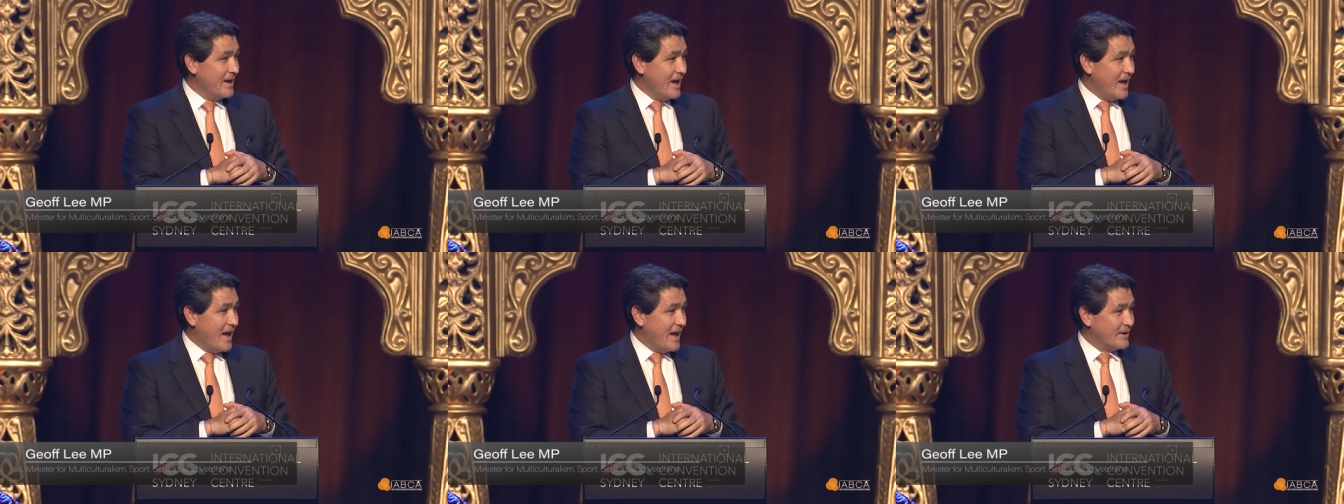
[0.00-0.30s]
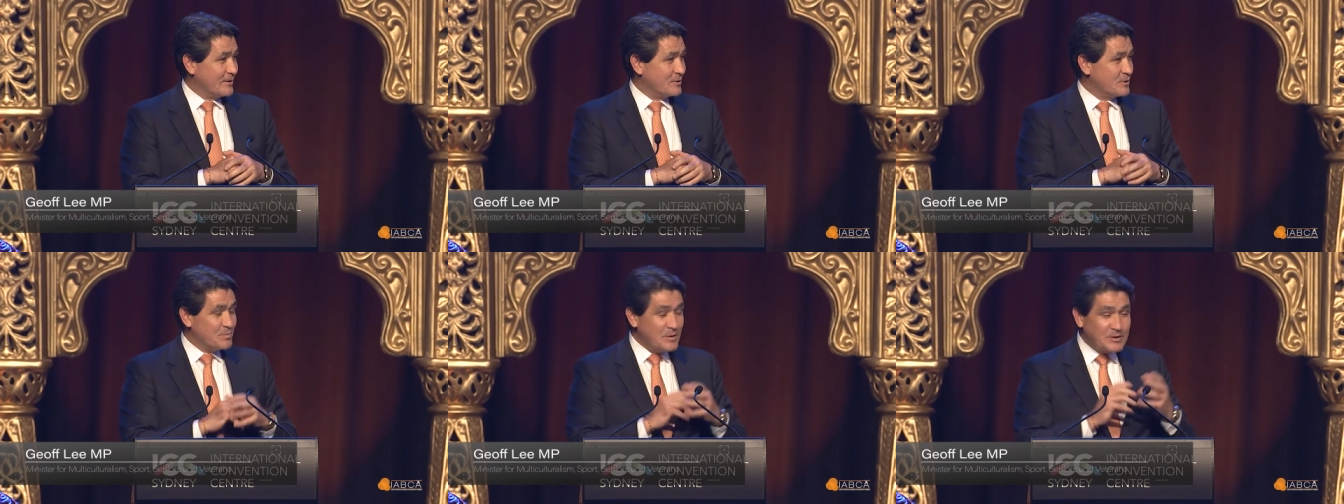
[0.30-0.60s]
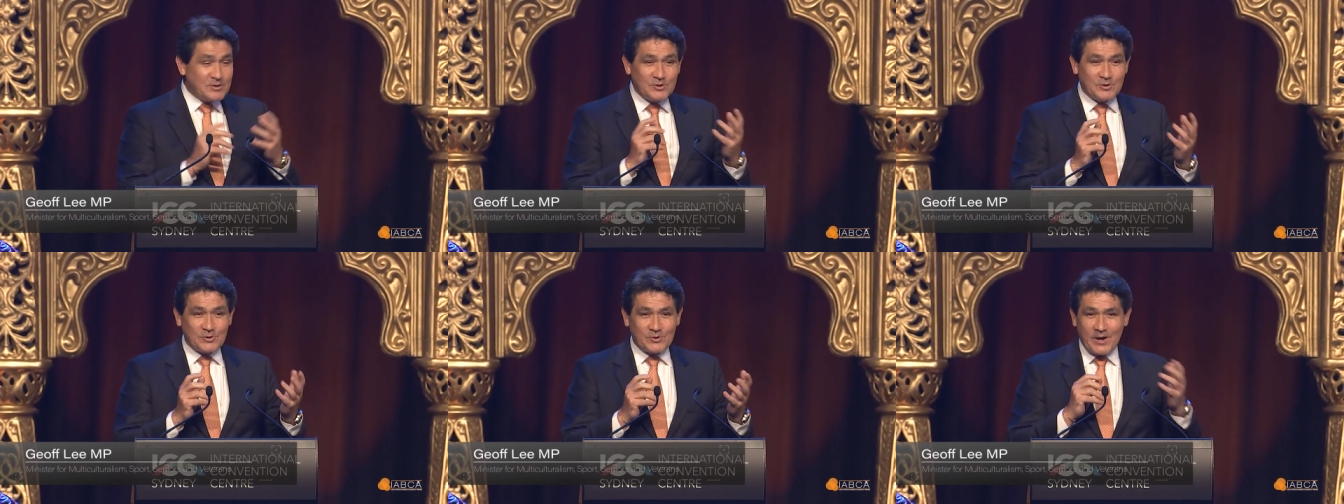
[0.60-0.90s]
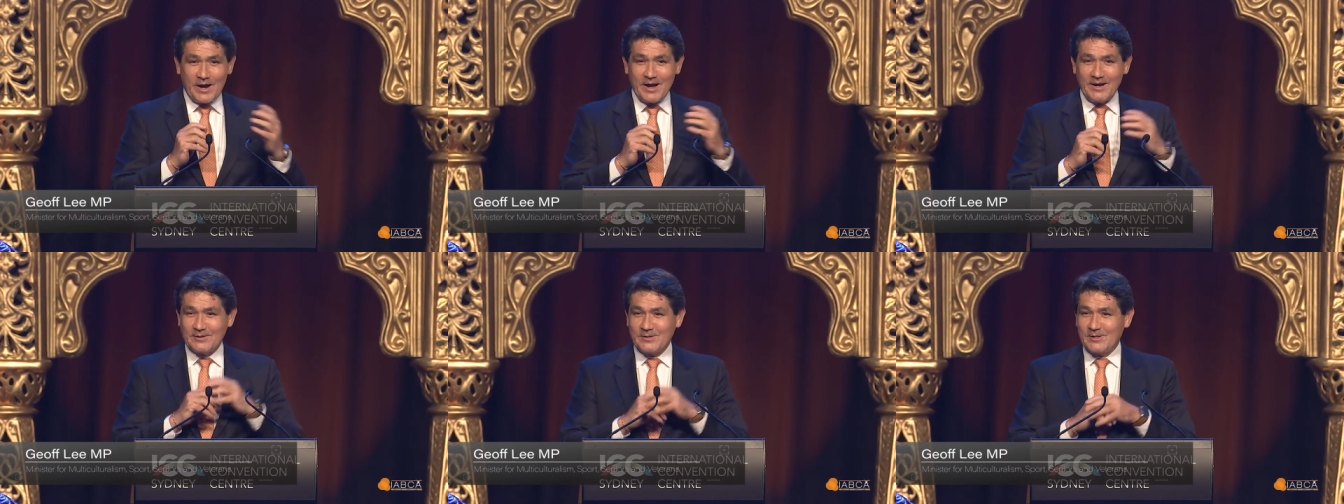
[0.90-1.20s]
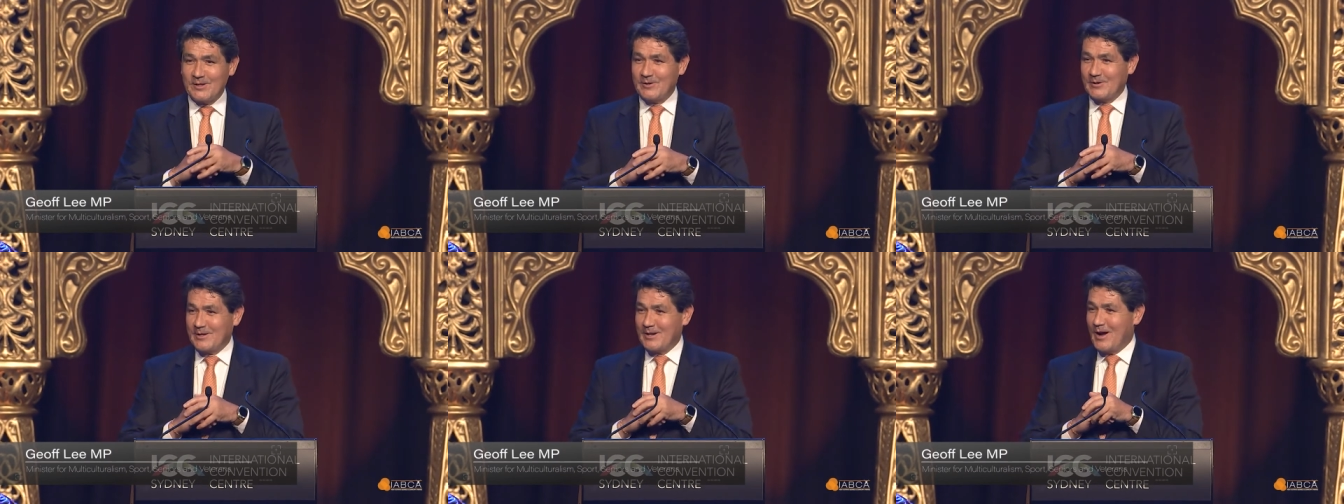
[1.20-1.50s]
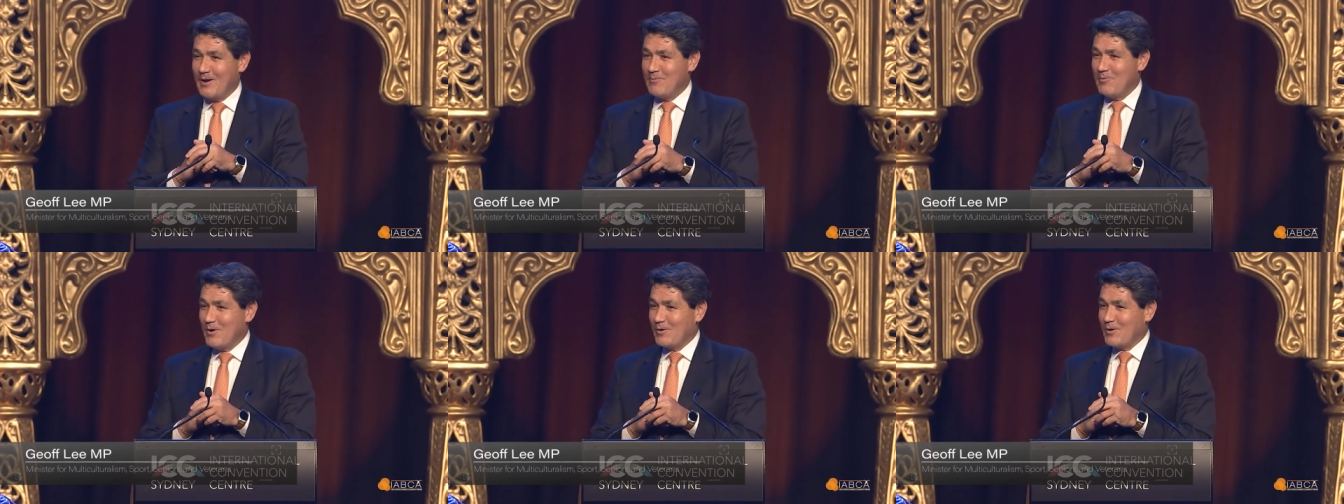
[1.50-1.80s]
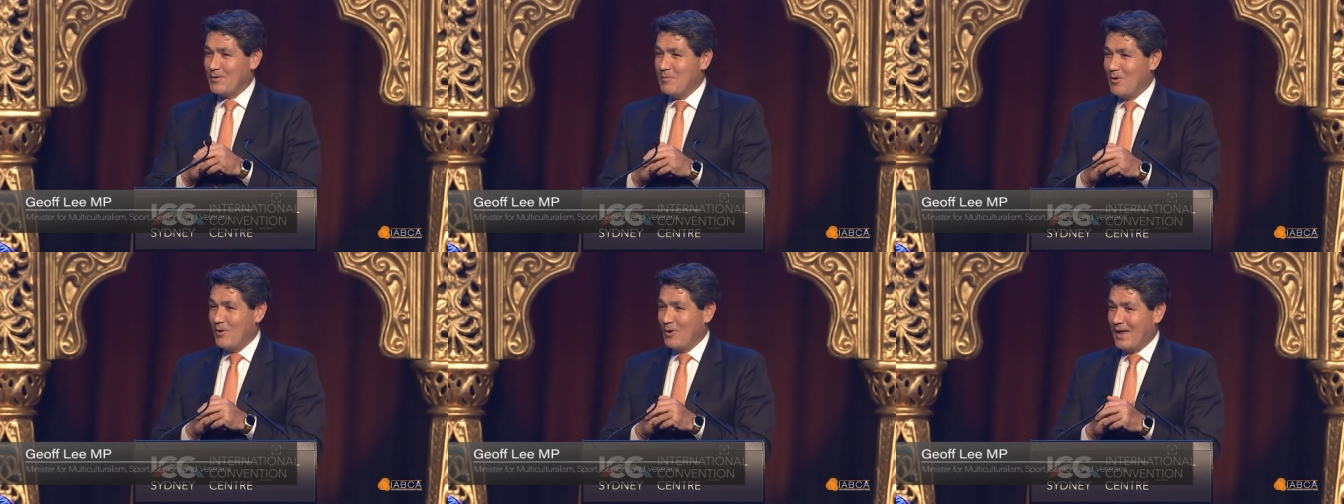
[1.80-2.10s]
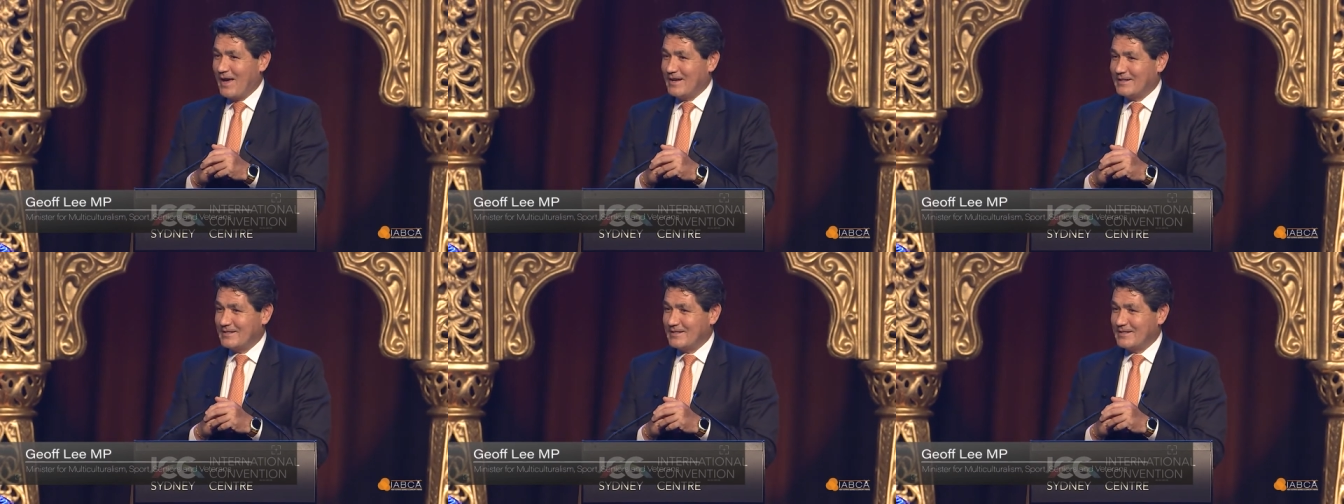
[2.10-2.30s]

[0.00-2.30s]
an auspicious crowd. So can I welcome all our